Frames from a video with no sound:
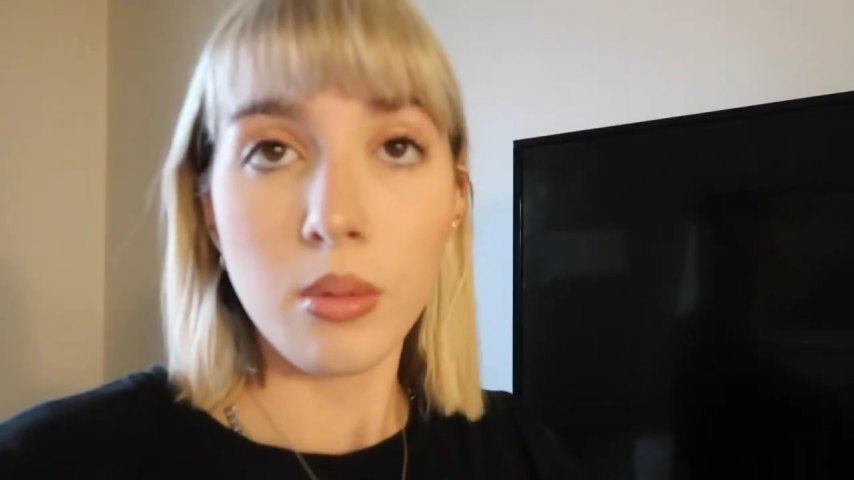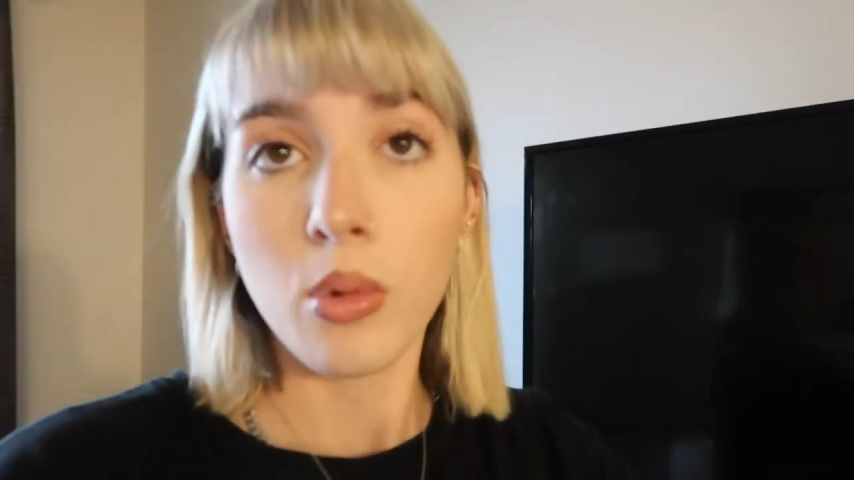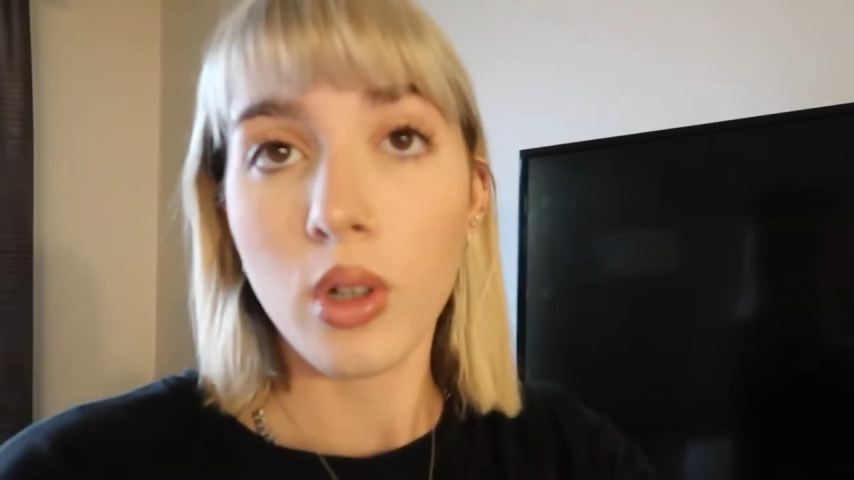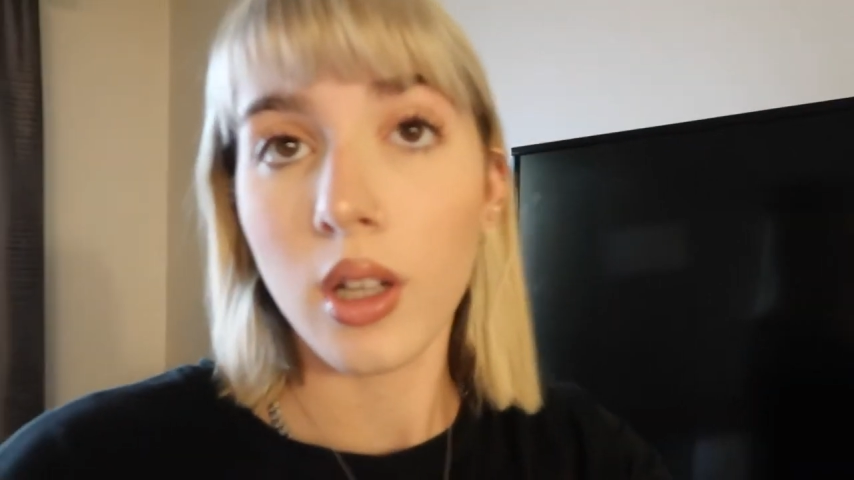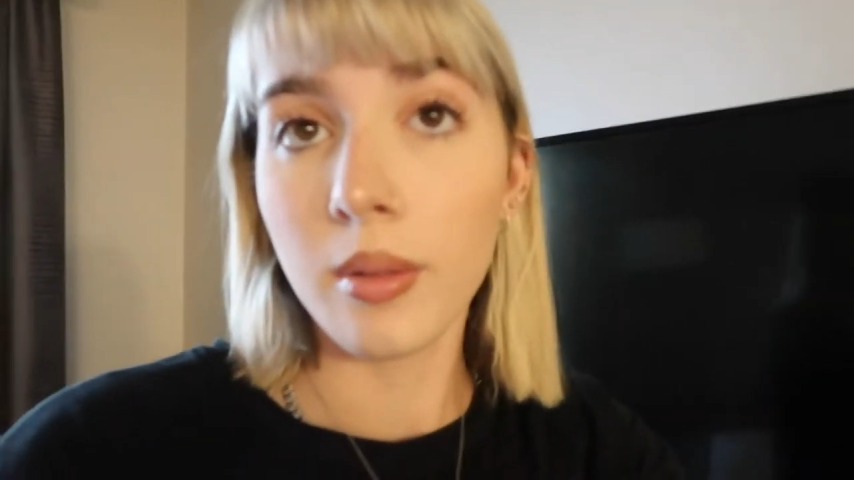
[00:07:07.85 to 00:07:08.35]

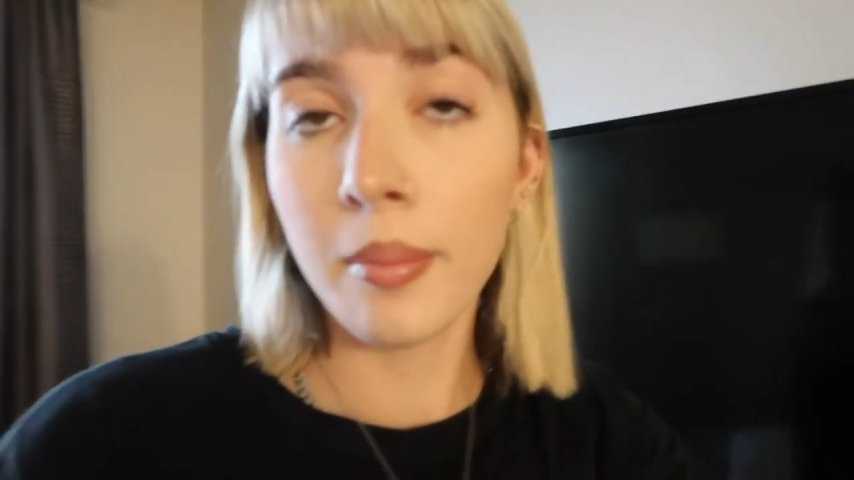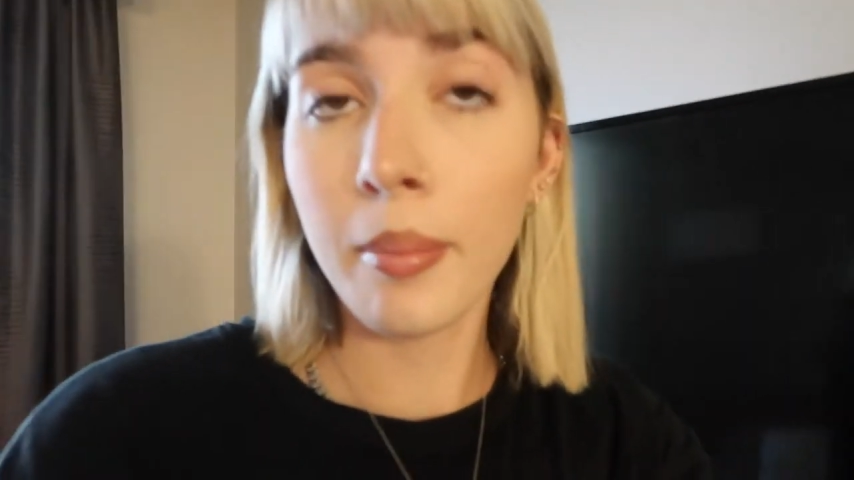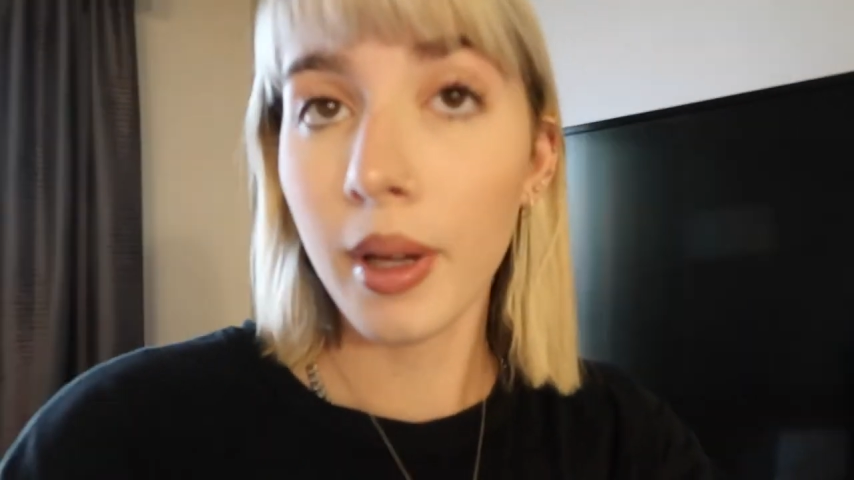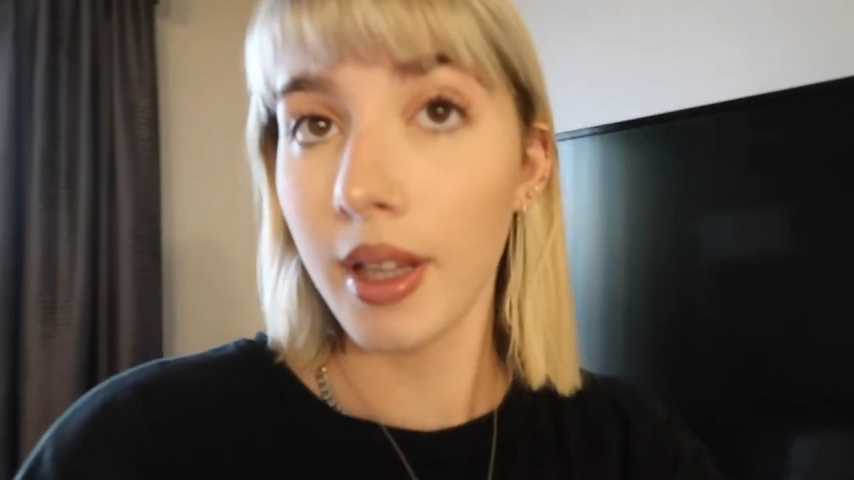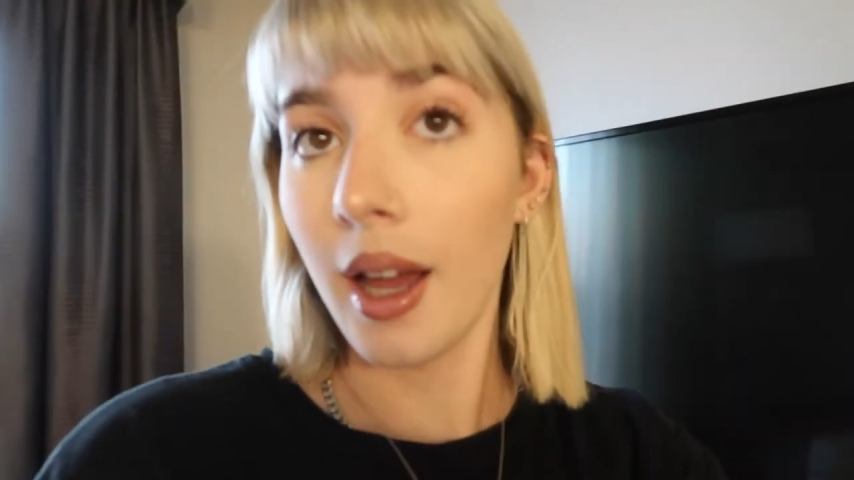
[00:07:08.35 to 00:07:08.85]
morning.
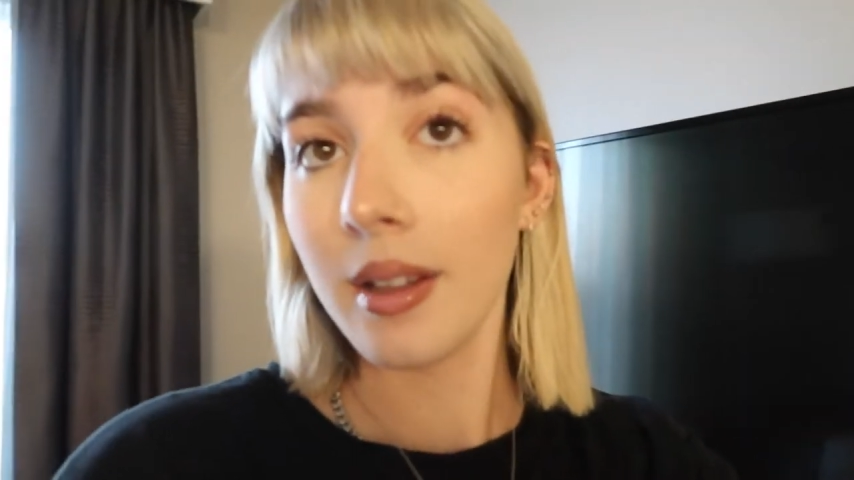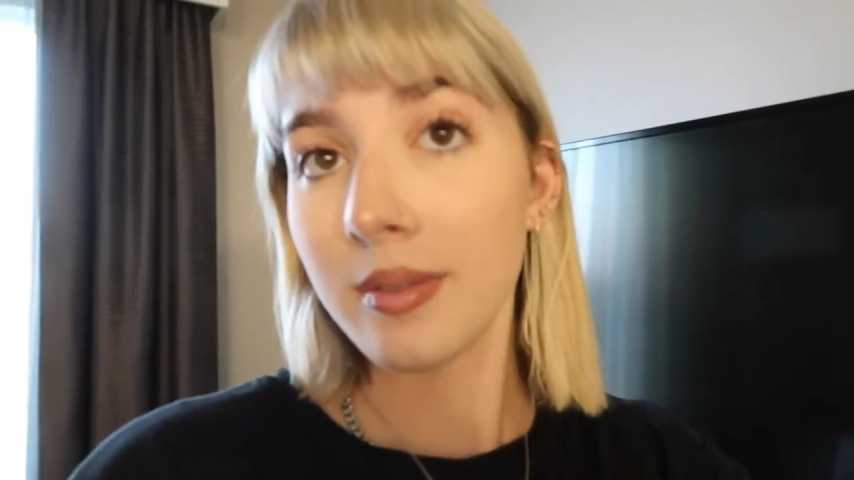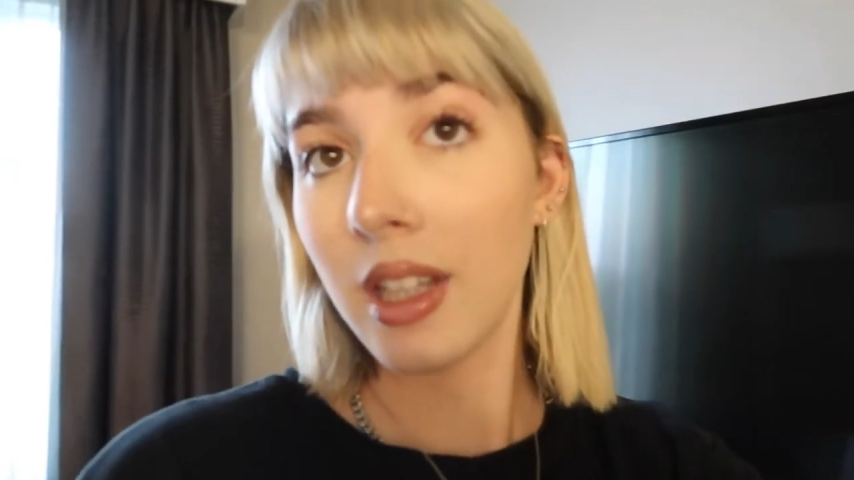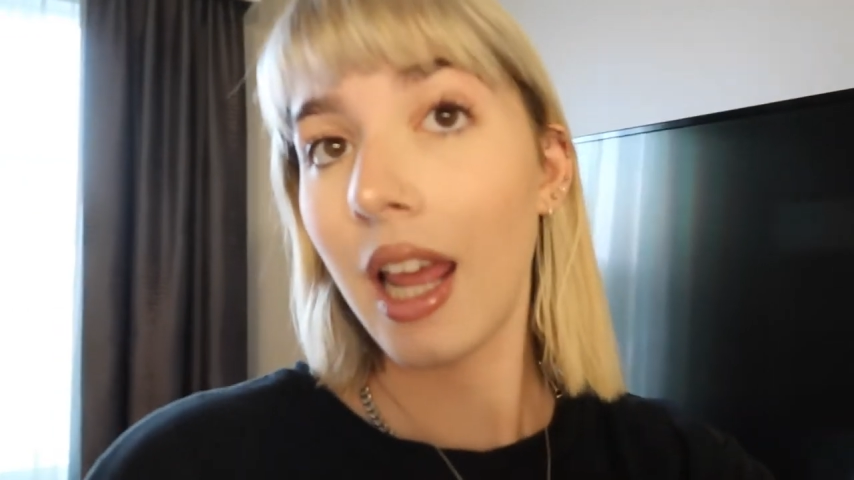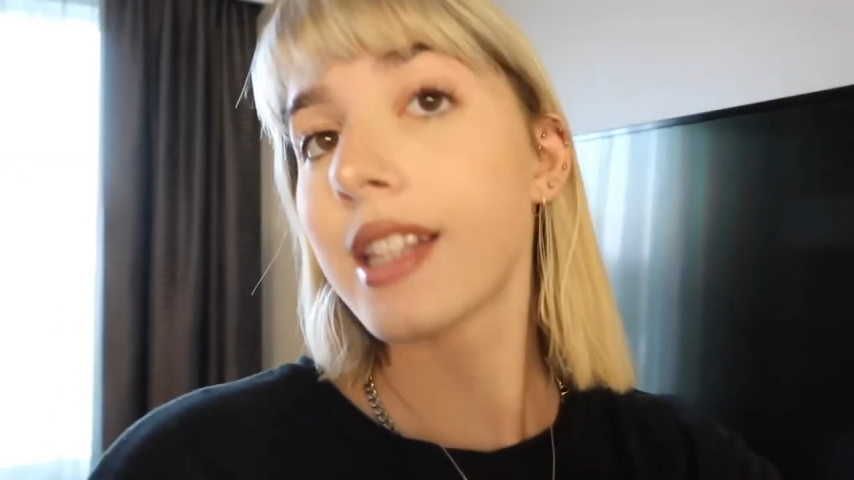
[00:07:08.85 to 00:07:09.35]
But yeah,
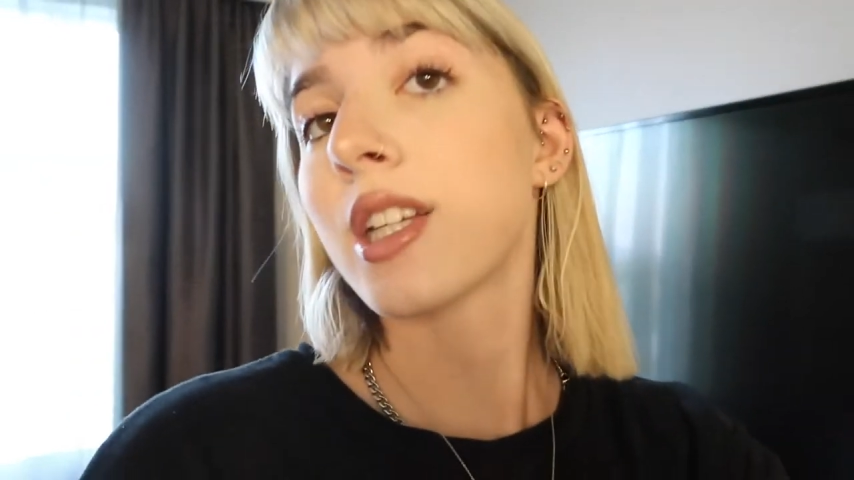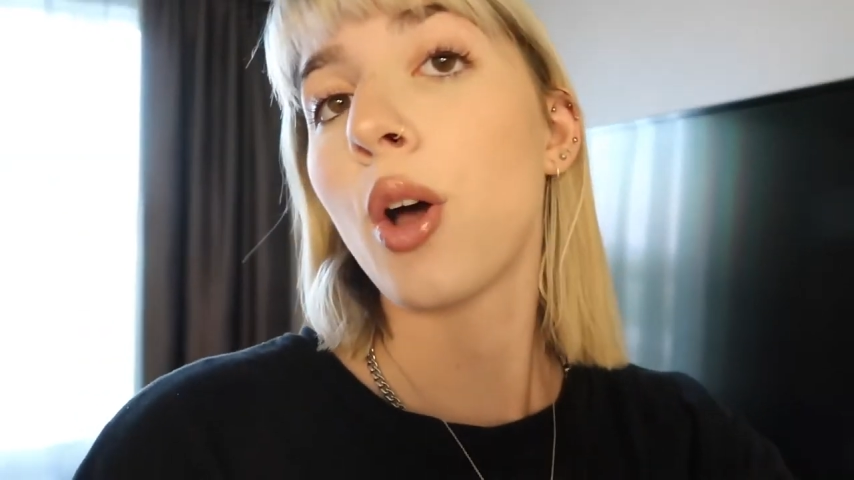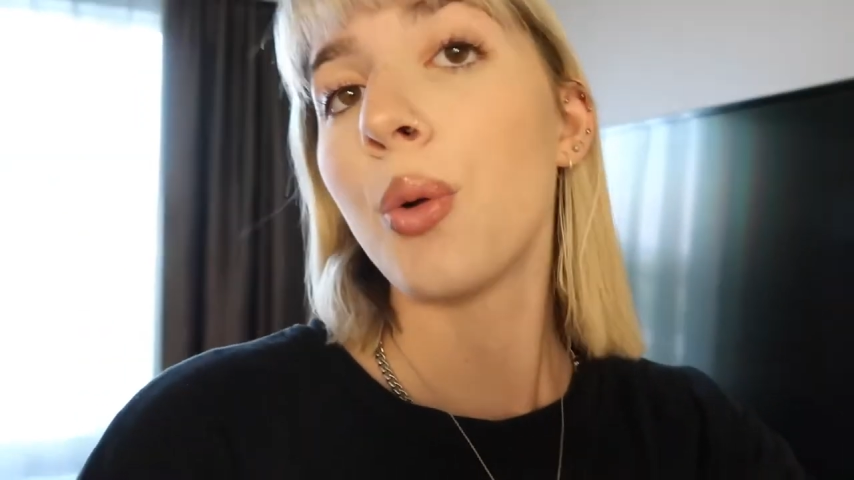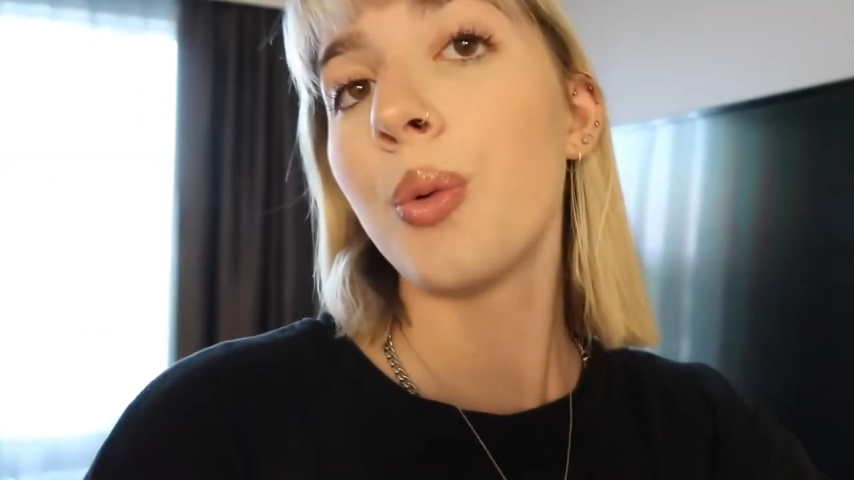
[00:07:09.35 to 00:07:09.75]
let's go.